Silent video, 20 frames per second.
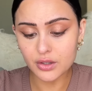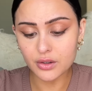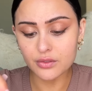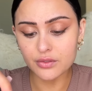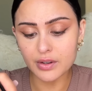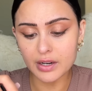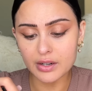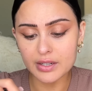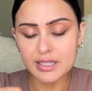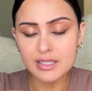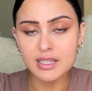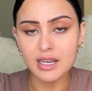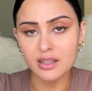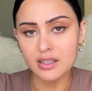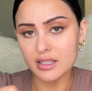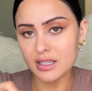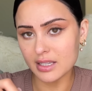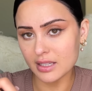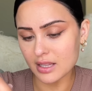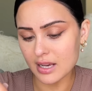are very
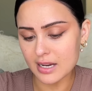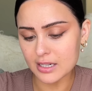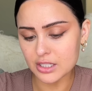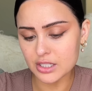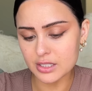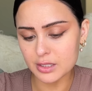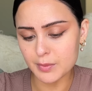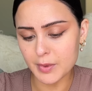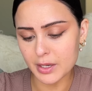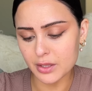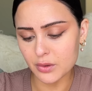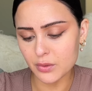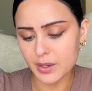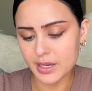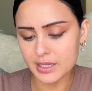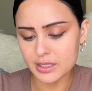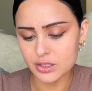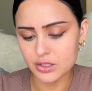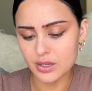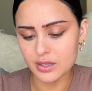delicate lashes, by the
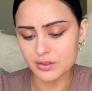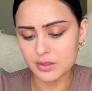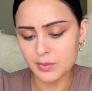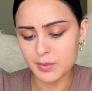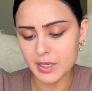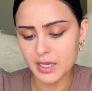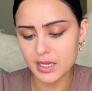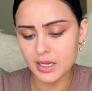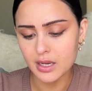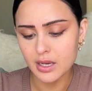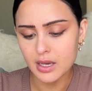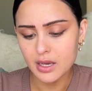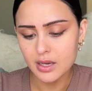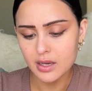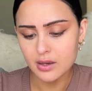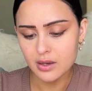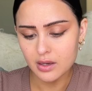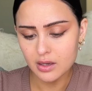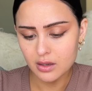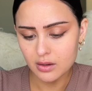way. So you have to be
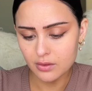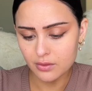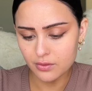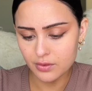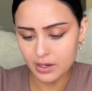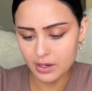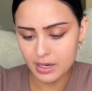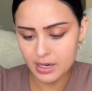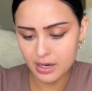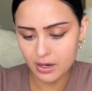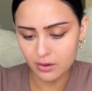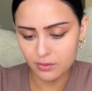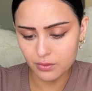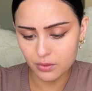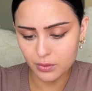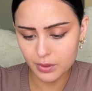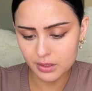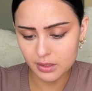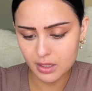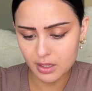very careful
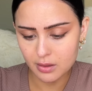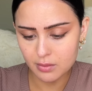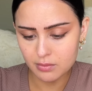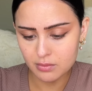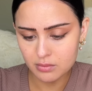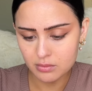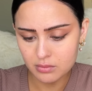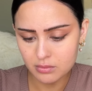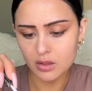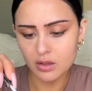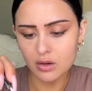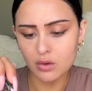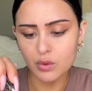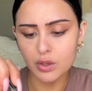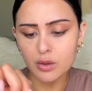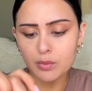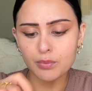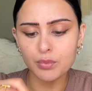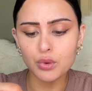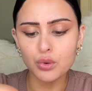with them. You don't want
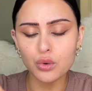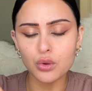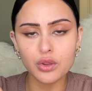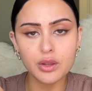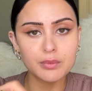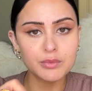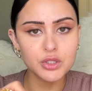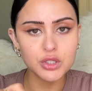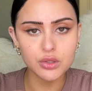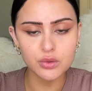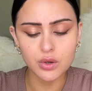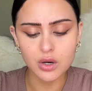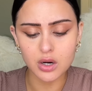to pull them too